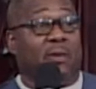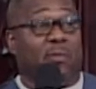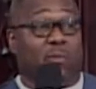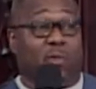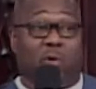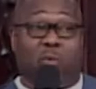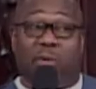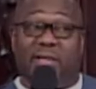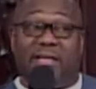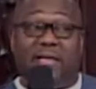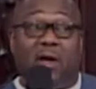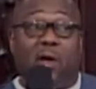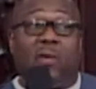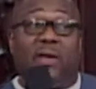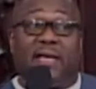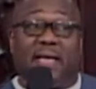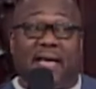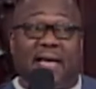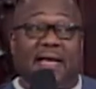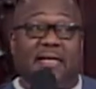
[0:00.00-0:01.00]
Well, we know
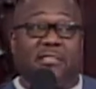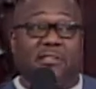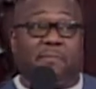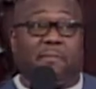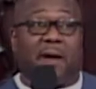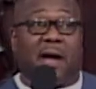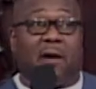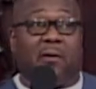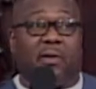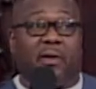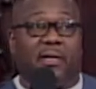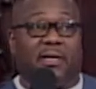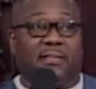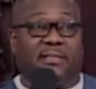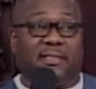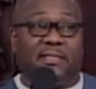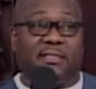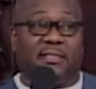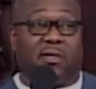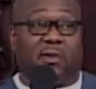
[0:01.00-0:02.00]
he has power because
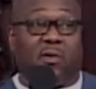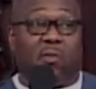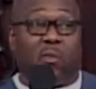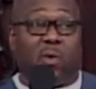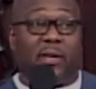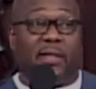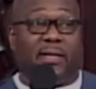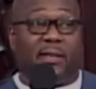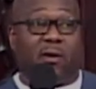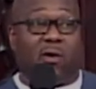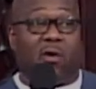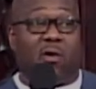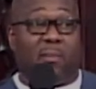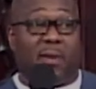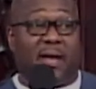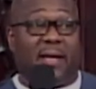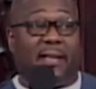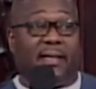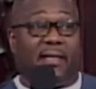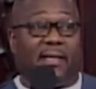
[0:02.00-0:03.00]
he's the one and
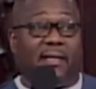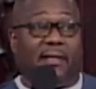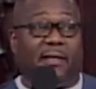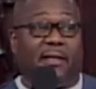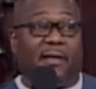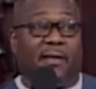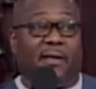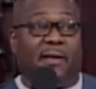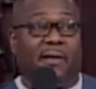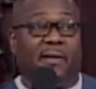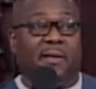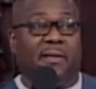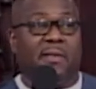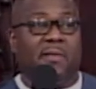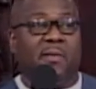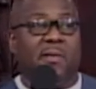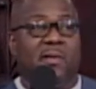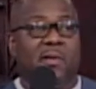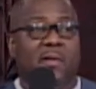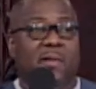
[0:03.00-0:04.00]
almighty.
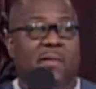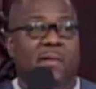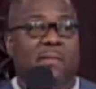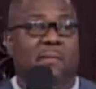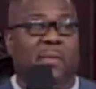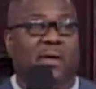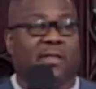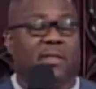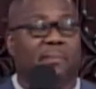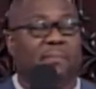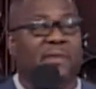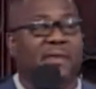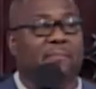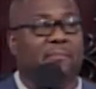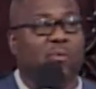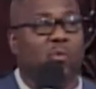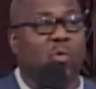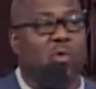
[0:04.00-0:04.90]
But the people